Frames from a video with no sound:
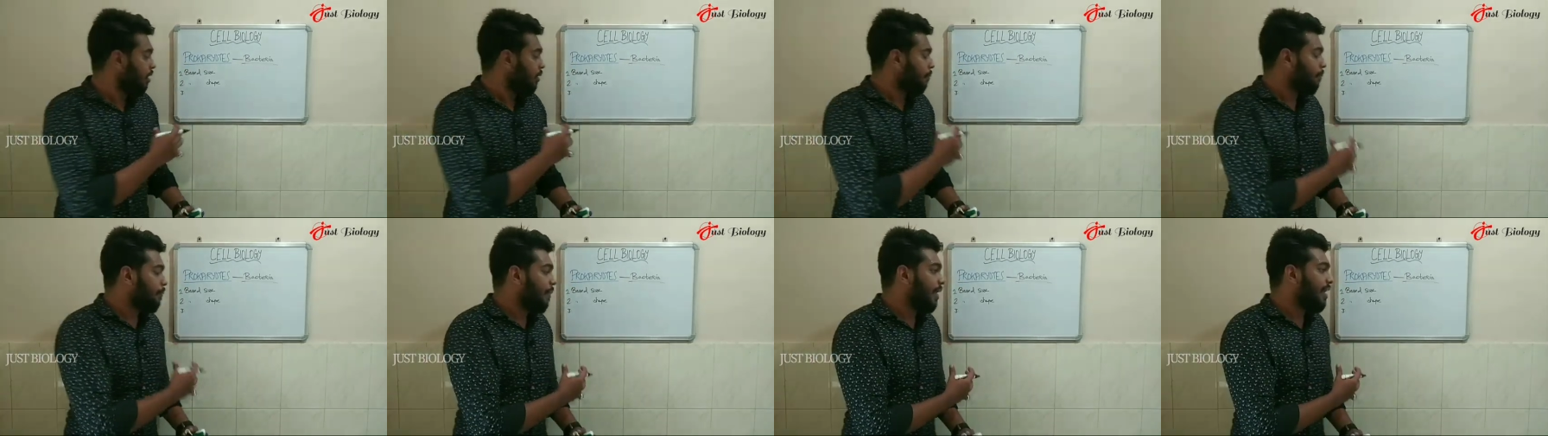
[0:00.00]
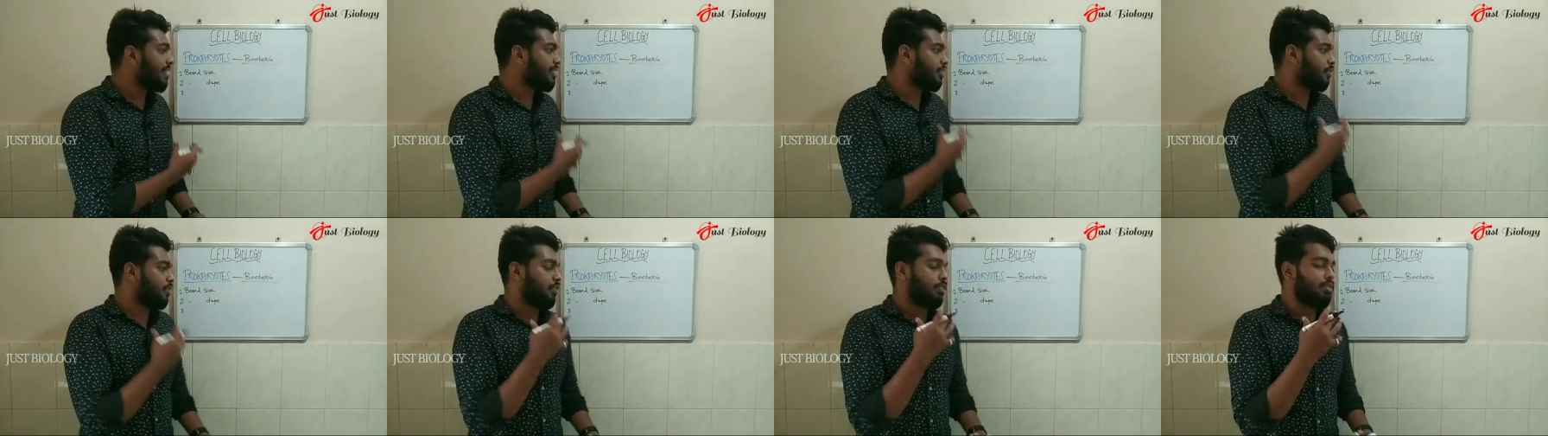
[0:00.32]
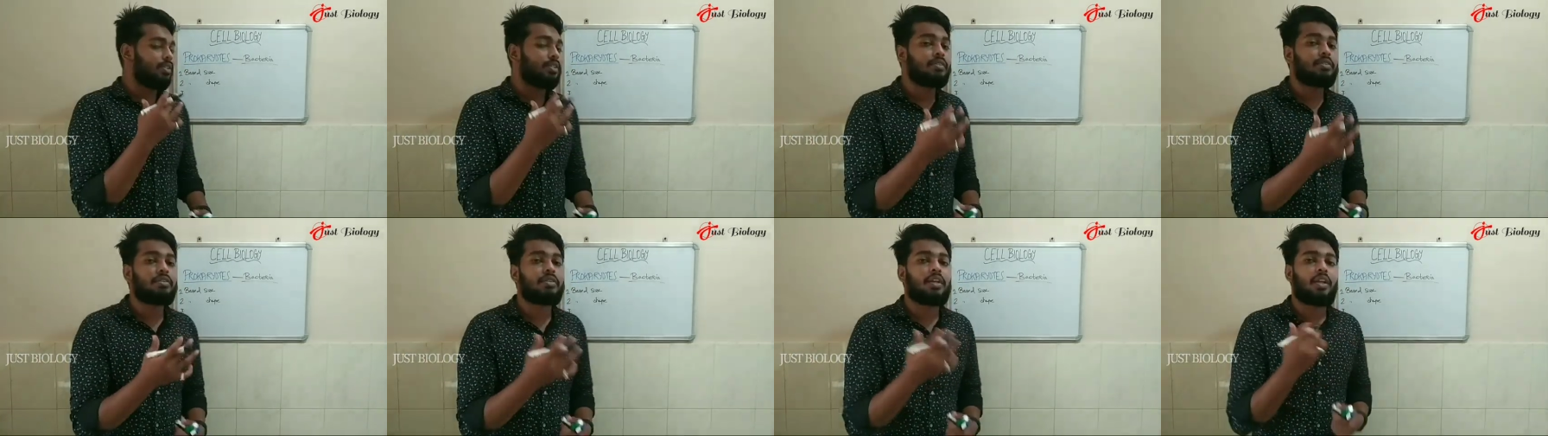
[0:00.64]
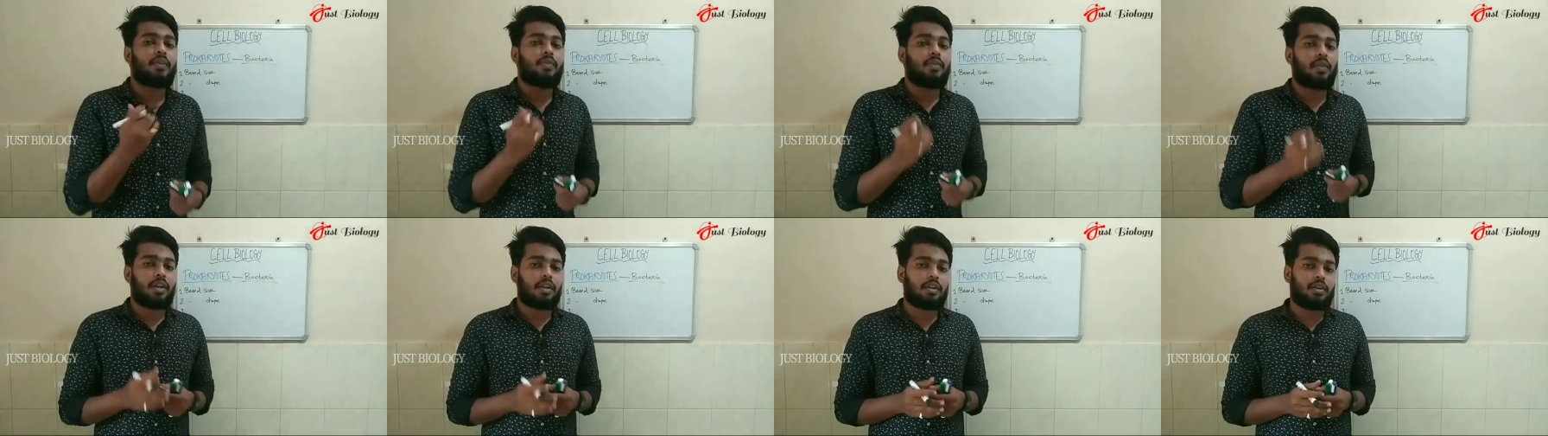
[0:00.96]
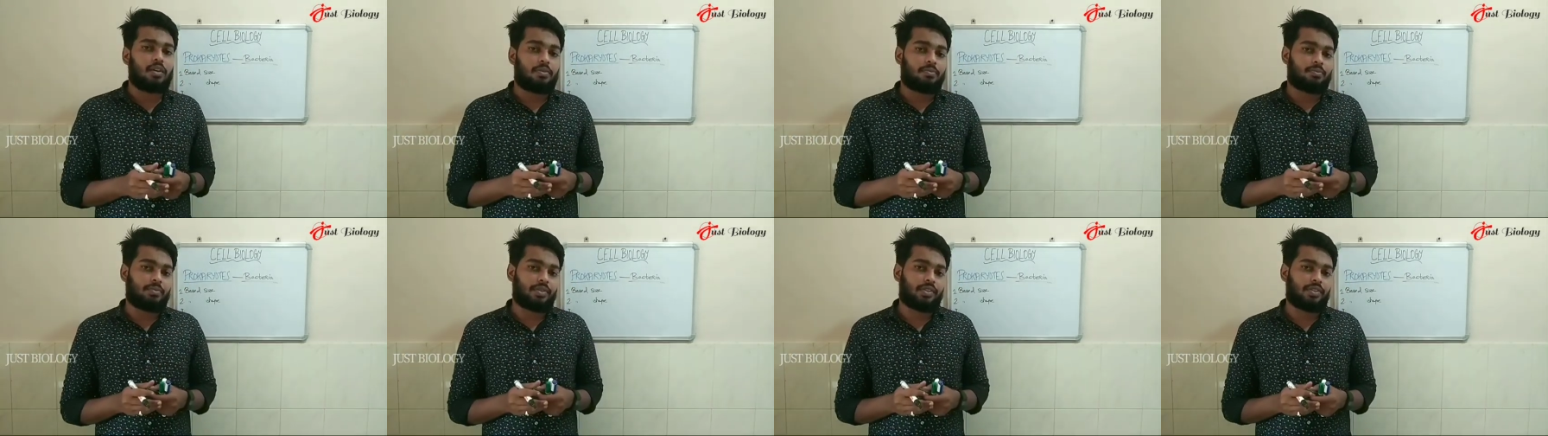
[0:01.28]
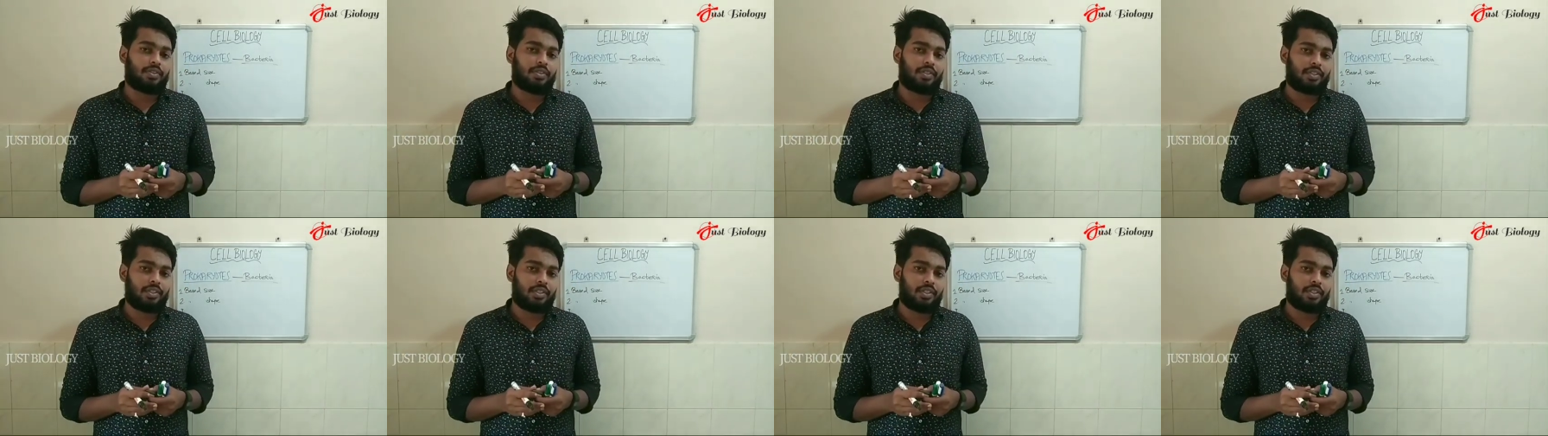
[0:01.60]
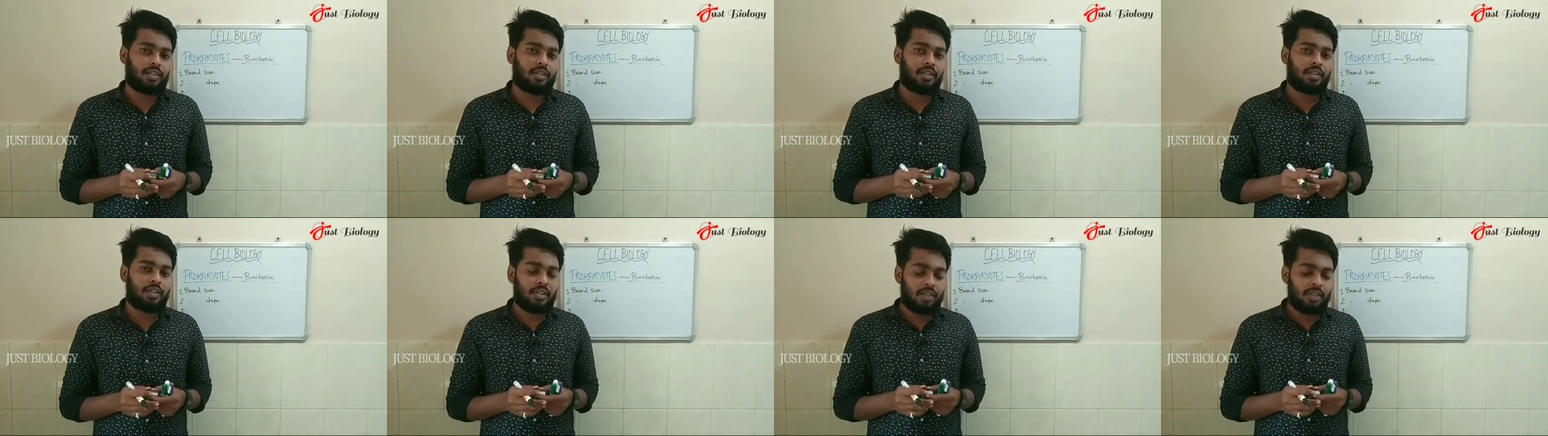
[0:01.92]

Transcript: based on the cell wall composition.